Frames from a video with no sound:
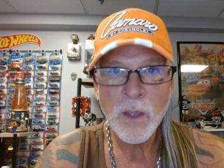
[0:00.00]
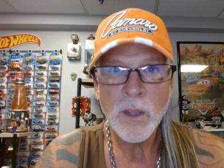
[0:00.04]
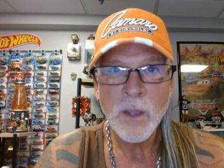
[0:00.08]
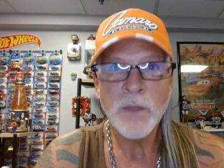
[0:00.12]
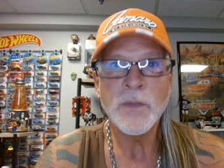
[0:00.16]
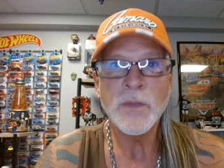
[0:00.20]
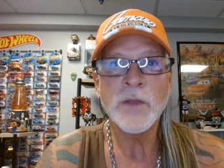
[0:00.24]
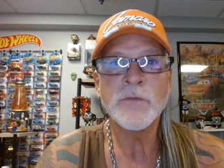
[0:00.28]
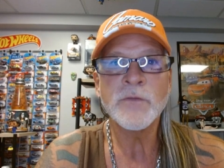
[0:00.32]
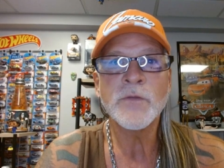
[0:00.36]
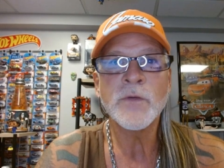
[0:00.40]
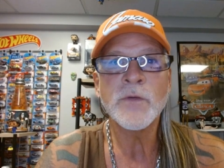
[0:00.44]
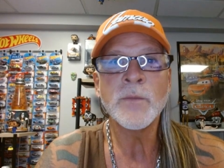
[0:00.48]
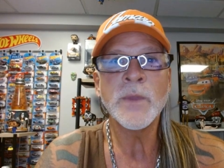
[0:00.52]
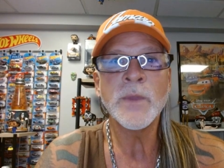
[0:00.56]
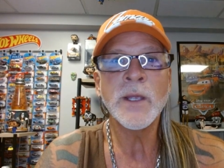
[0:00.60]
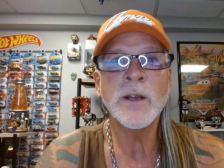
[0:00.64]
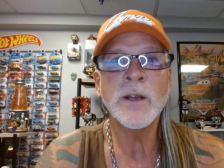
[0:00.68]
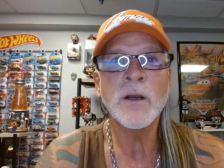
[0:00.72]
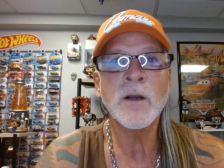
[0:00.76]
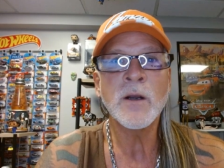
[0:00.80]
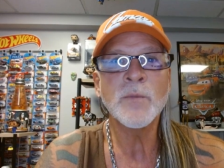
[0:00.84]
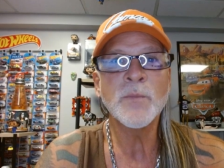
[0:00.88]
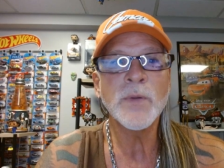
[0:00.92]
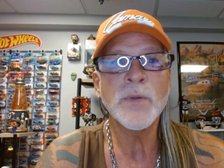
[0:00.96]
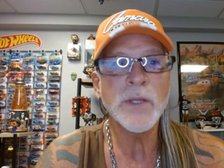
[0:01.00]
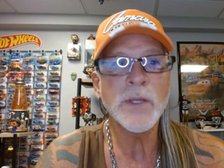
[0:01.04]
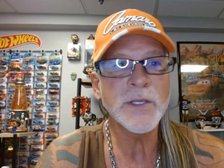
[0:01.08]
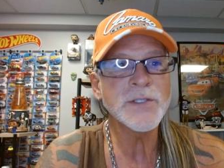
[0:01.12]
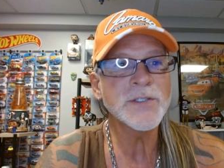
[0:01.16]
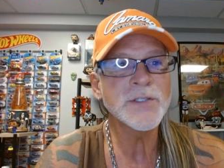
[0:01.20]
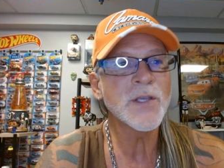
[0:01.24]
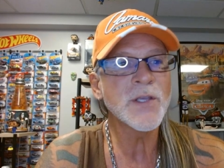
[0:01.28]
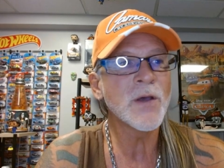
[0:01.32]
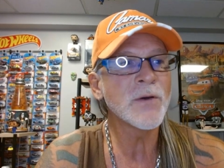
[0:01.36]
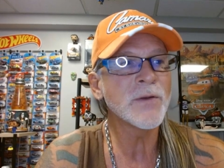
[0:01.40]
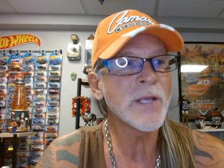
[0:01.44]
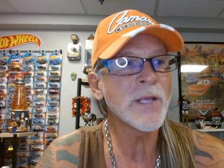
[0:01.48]
And then from there,
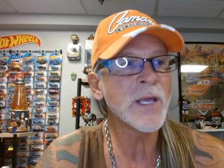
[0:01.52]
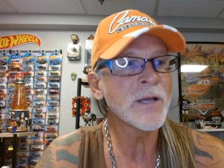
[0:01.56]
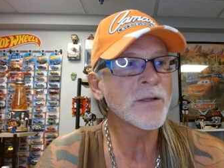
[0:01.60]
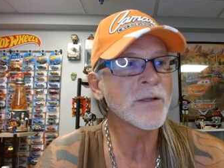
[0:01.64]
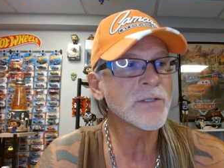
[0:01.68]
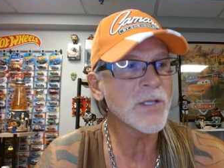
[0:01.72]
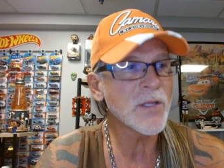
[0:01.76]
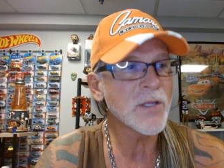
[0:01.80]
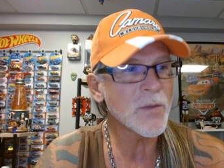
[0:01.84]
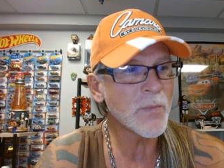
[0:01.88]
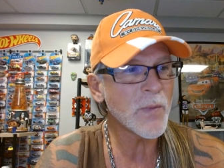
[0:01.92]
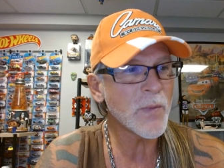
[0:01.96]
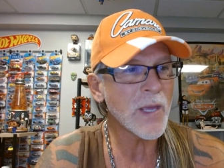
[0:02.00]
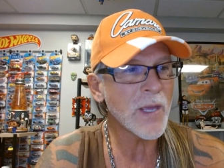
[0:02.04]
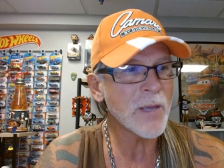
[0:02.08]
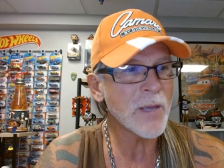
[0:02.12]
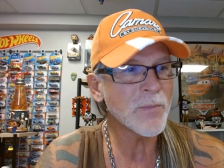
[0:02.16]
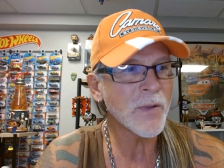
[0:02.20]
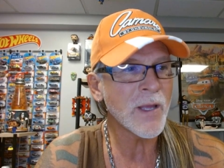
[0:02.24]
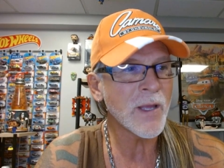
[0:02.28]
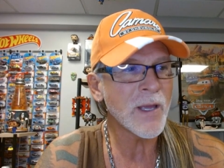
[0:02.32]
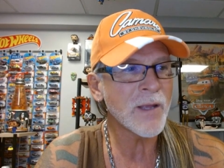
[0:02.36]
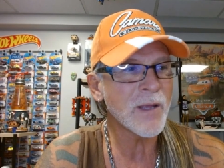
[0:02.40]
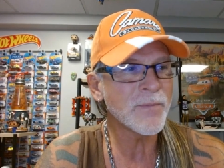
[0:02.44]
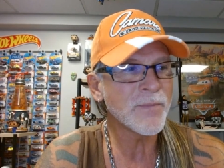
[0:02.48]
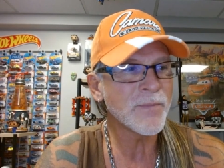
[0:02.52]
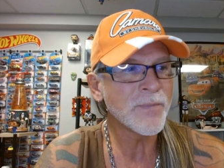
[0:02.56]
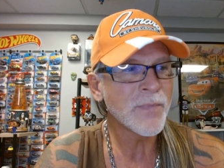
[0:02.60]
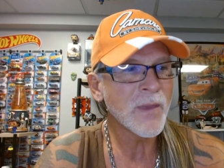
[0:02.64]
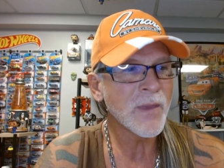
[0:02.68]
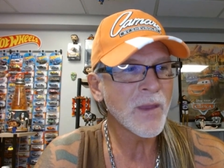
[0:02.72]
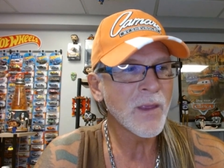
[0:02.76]
please go down to the pay plan.